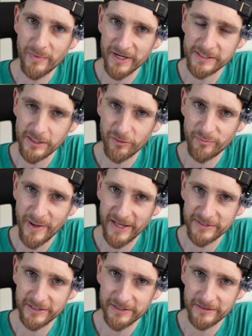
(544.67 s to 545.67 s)
myself
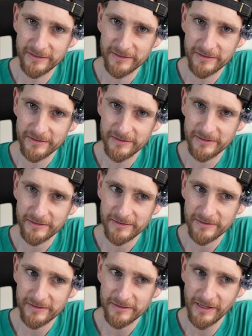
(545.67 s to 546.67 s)
better
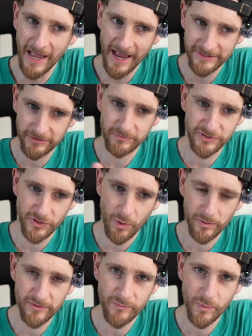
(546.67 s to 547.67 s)
as a
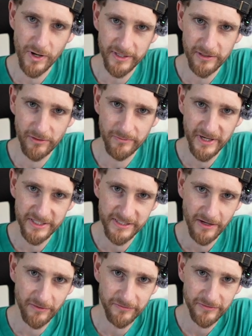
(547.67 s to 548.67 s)
result of working on
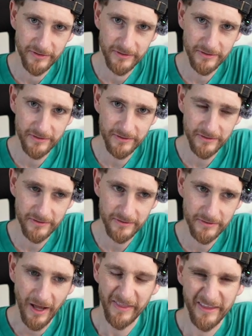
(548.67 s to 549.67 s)
myself.
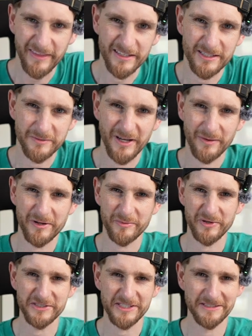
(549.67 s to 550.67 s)
I think that's the way I want
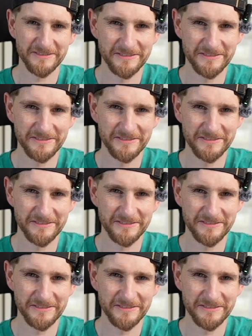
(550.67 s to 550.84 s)
to put it.